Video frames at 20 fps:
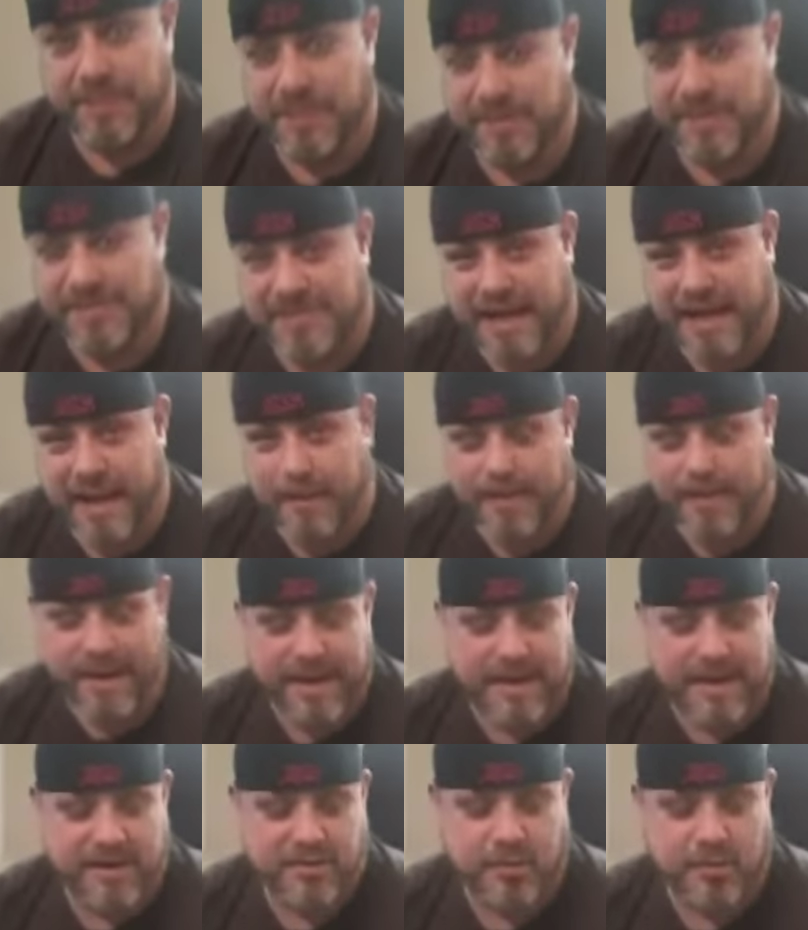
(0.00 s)
because that
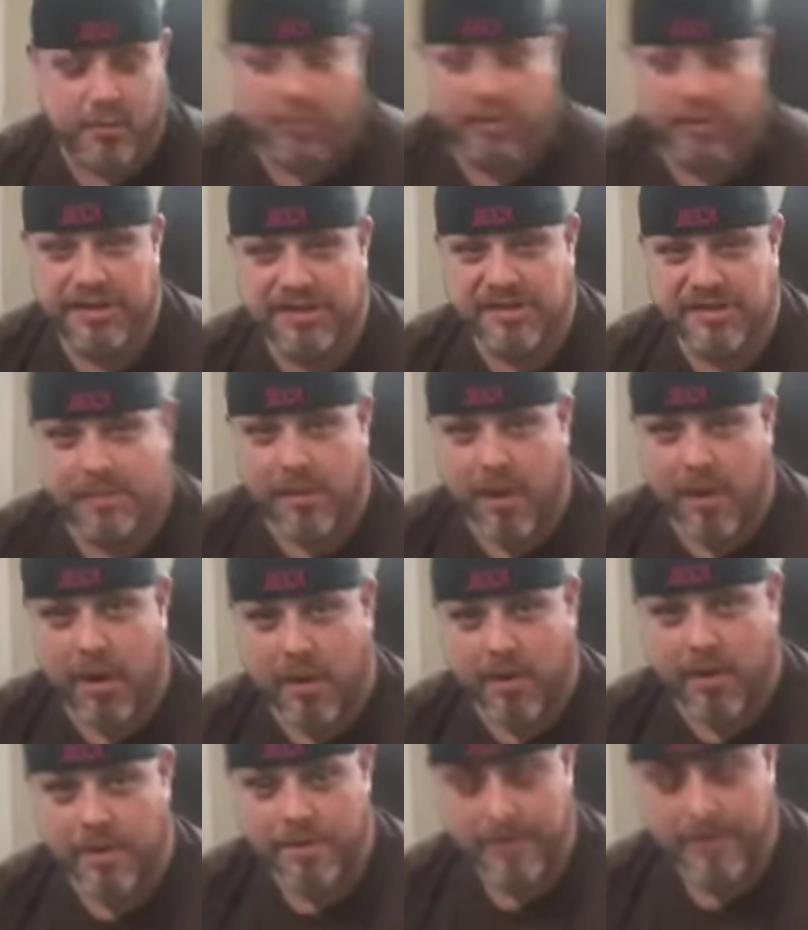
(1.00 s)
pin is really
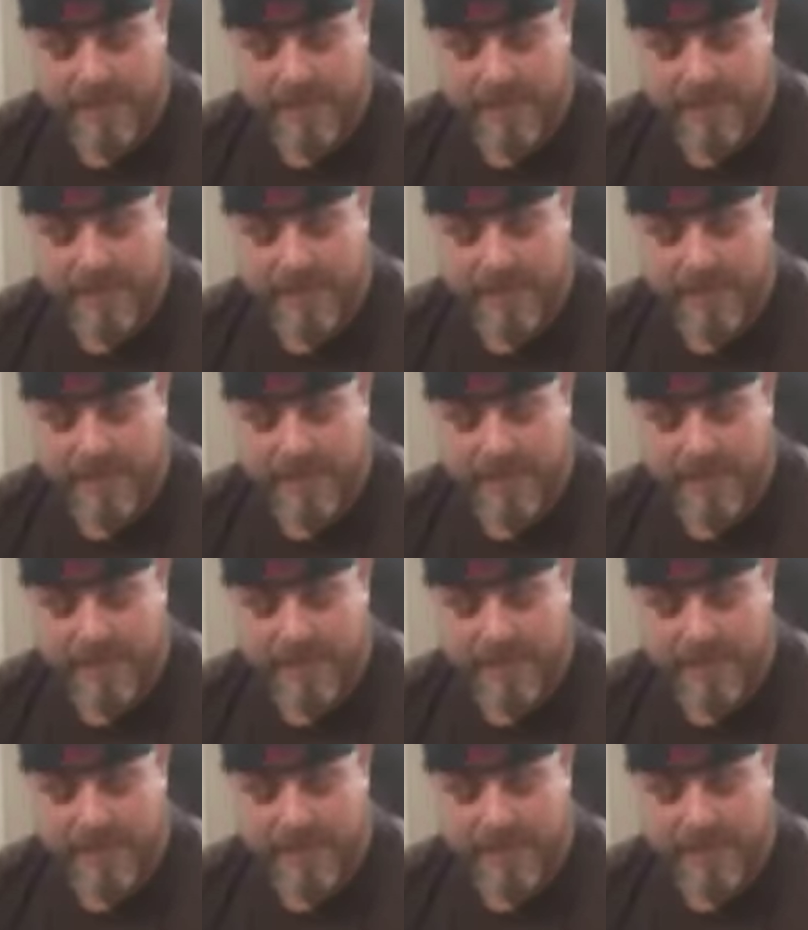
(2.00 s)
small